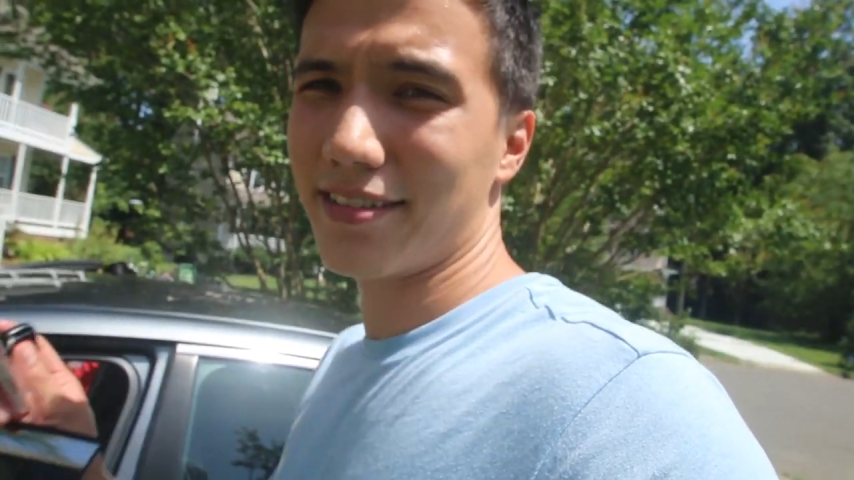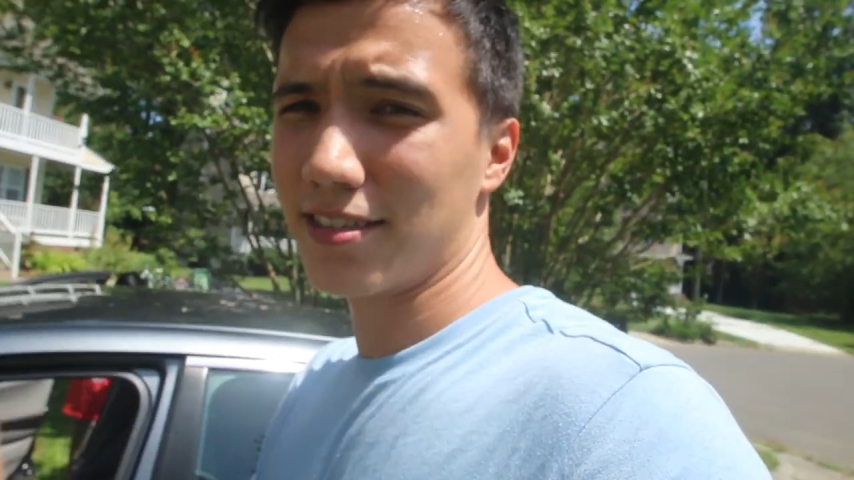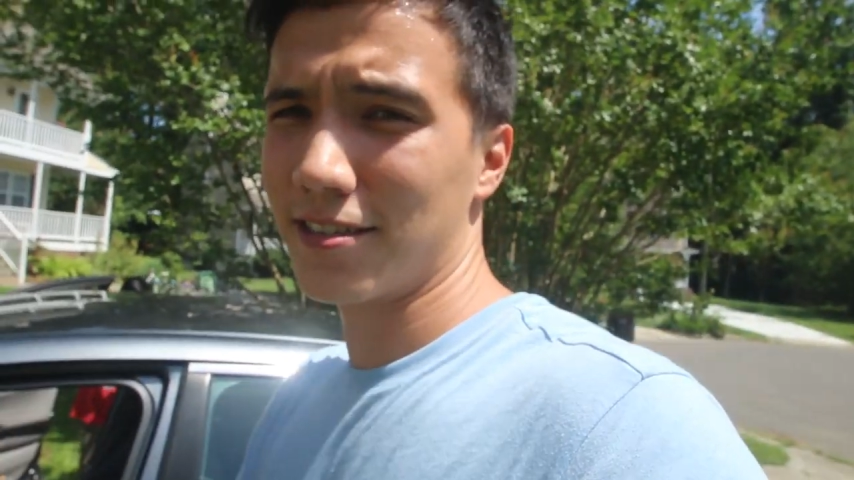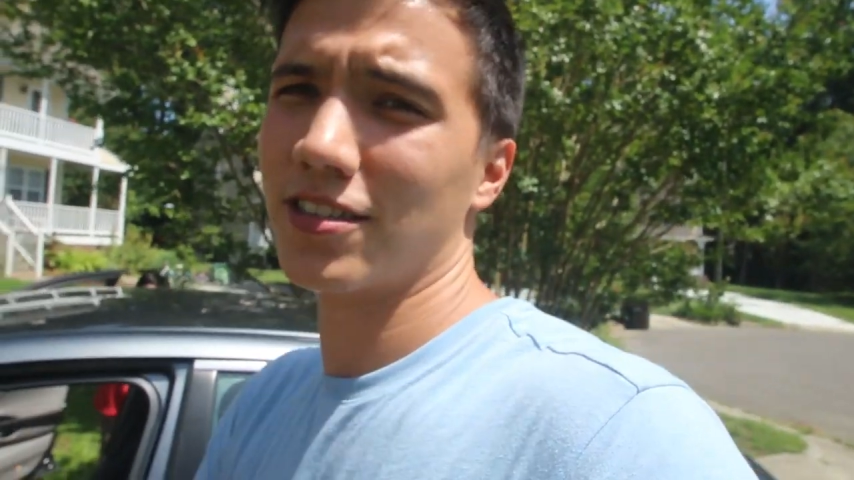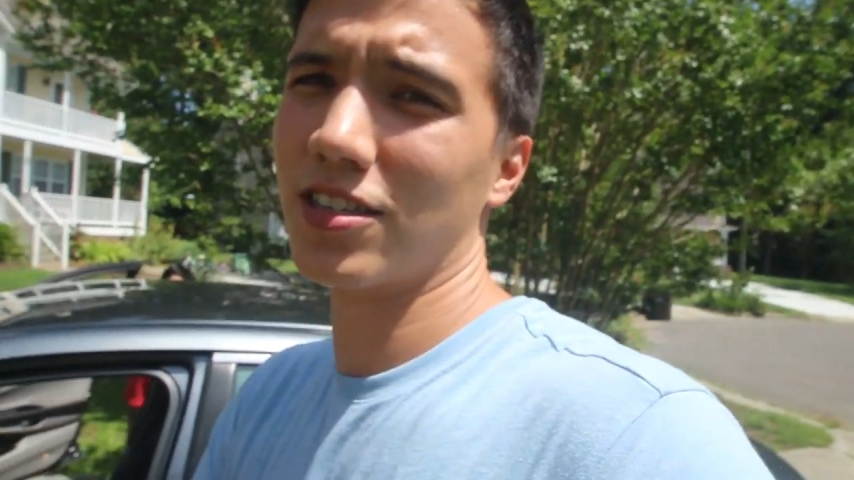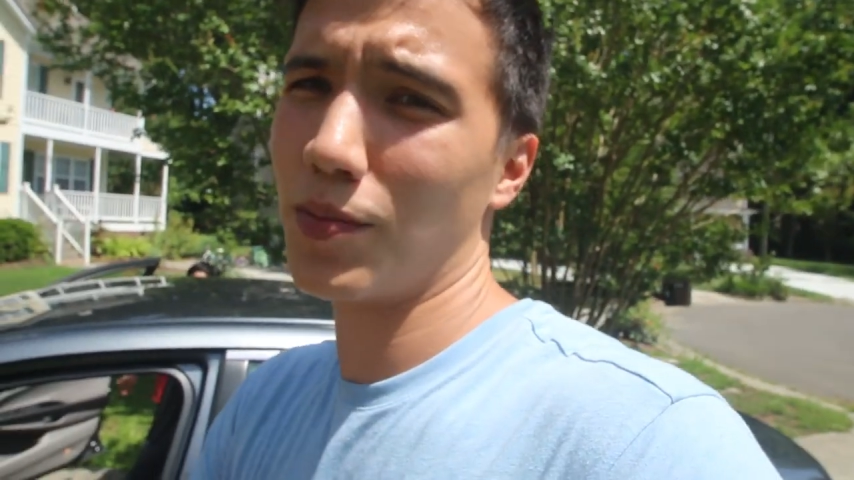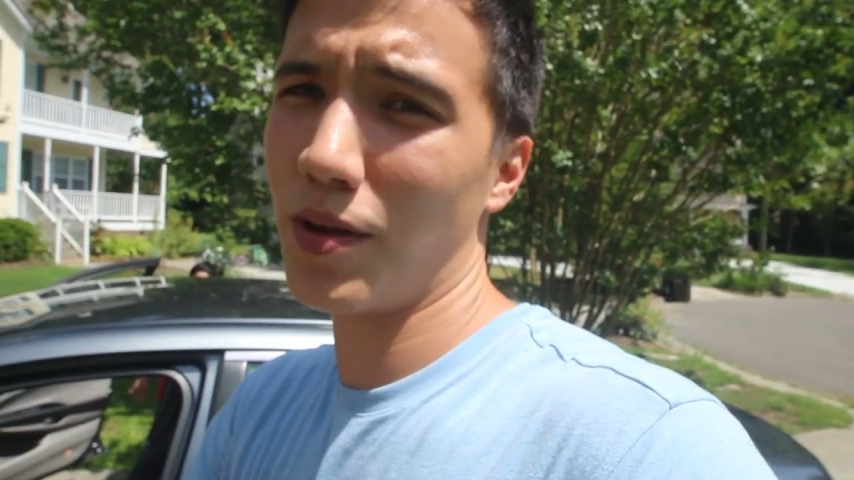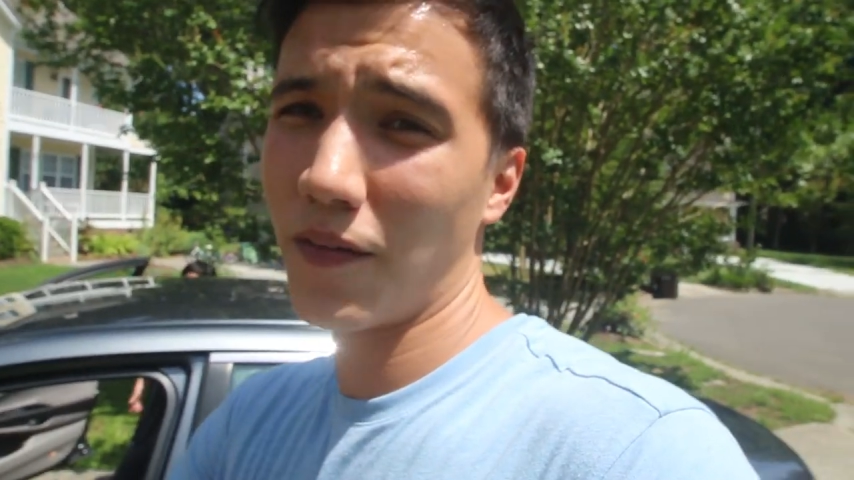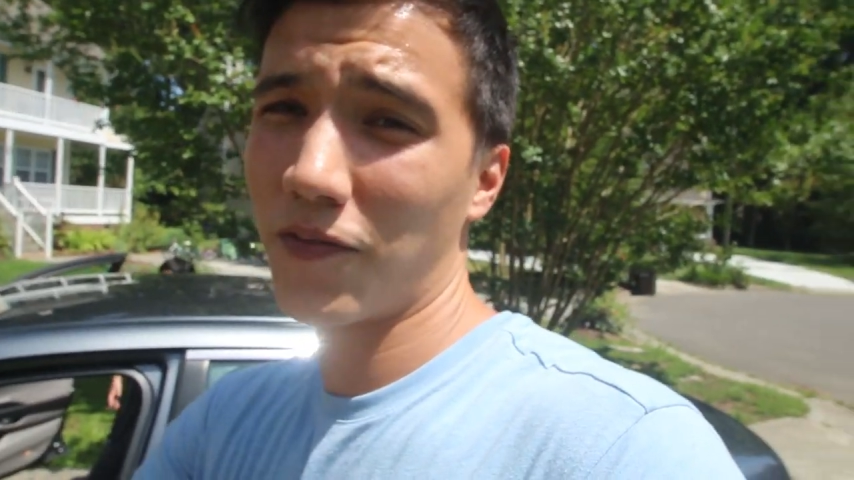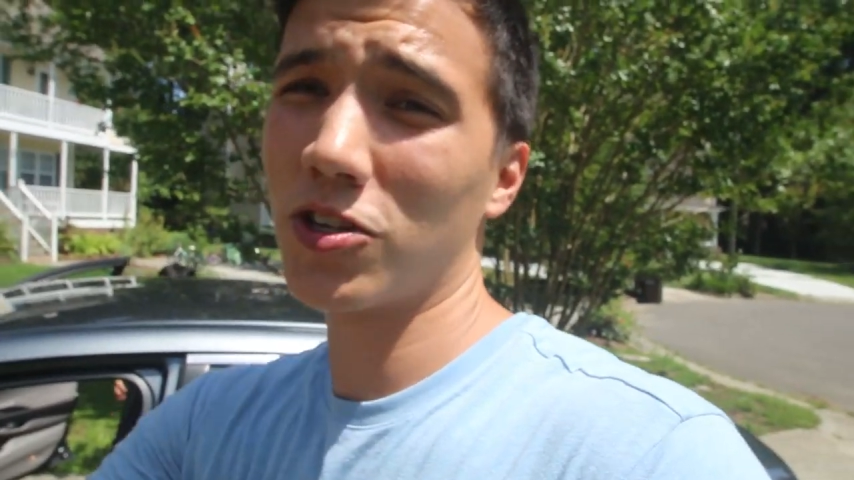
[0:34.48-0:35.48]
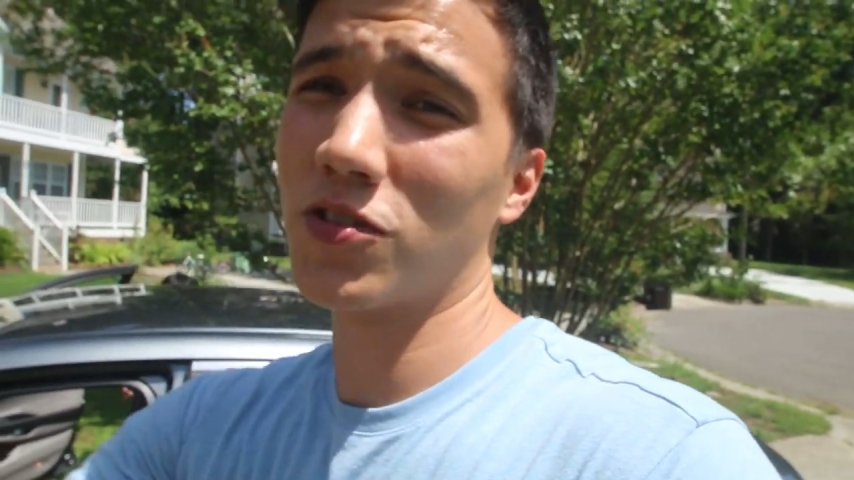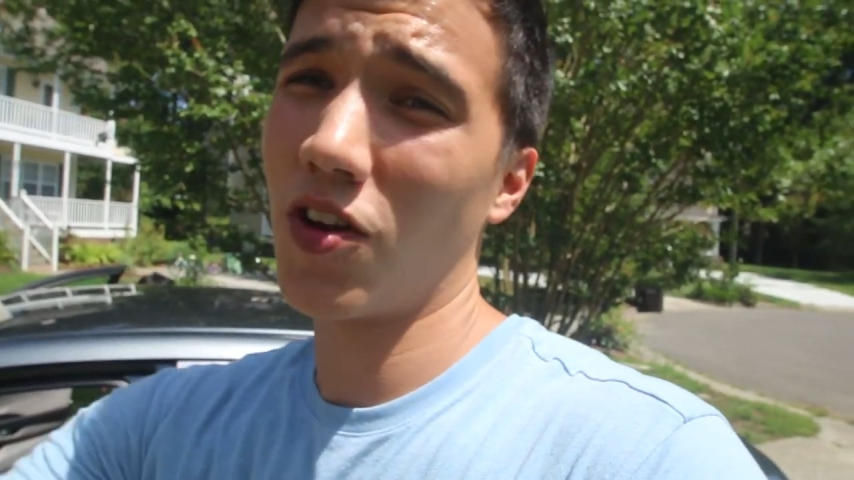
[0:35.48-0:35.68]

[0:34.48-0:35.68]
so this is gonna be my first